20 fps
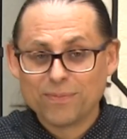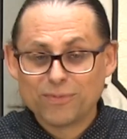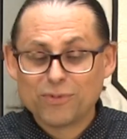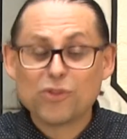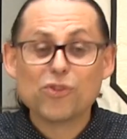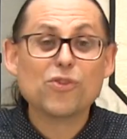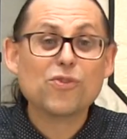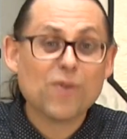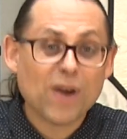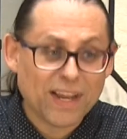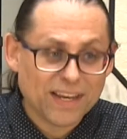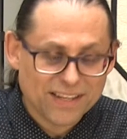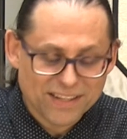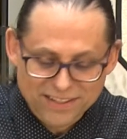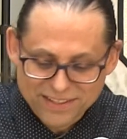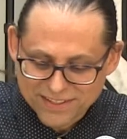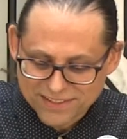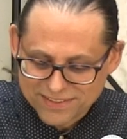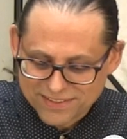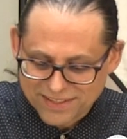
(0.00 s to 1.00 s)
too
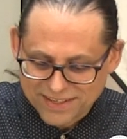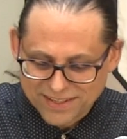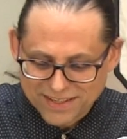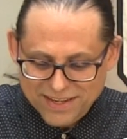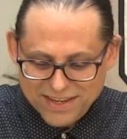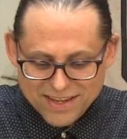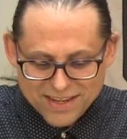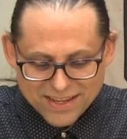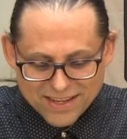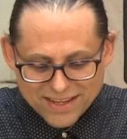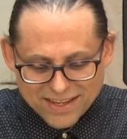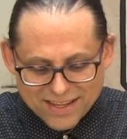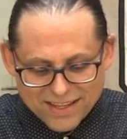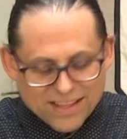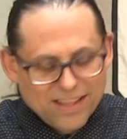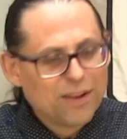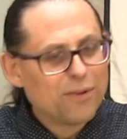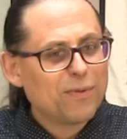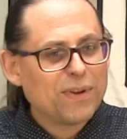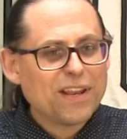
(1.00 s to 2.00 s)
idealistic,
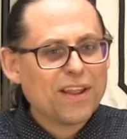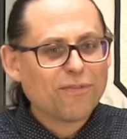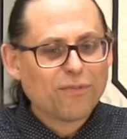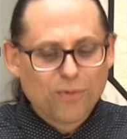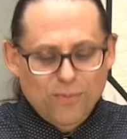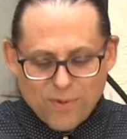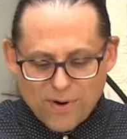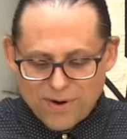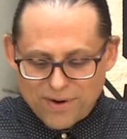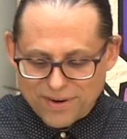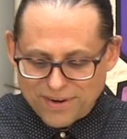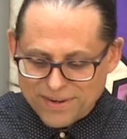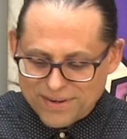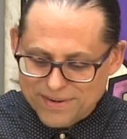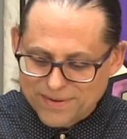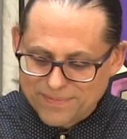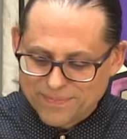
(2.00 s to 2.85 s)
and that it would never work.